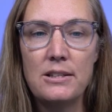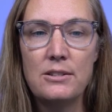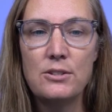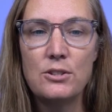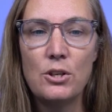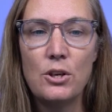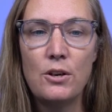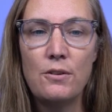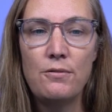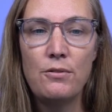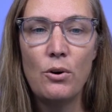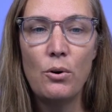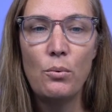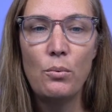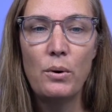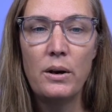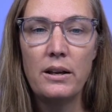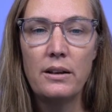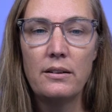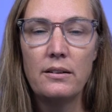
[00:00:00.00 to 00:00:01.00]
serve your
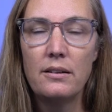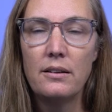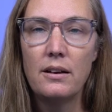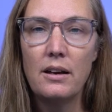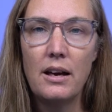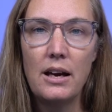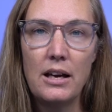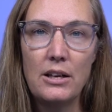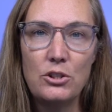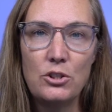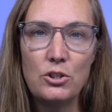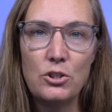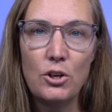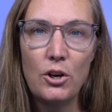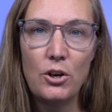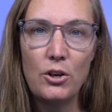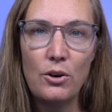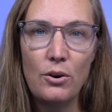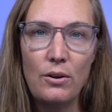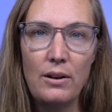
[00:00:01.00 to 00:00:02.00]
will and show
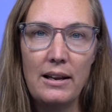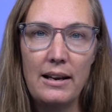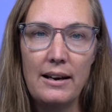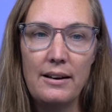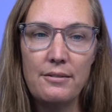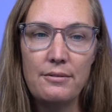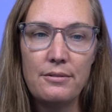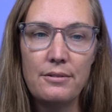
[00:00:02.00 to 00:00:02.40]
your love.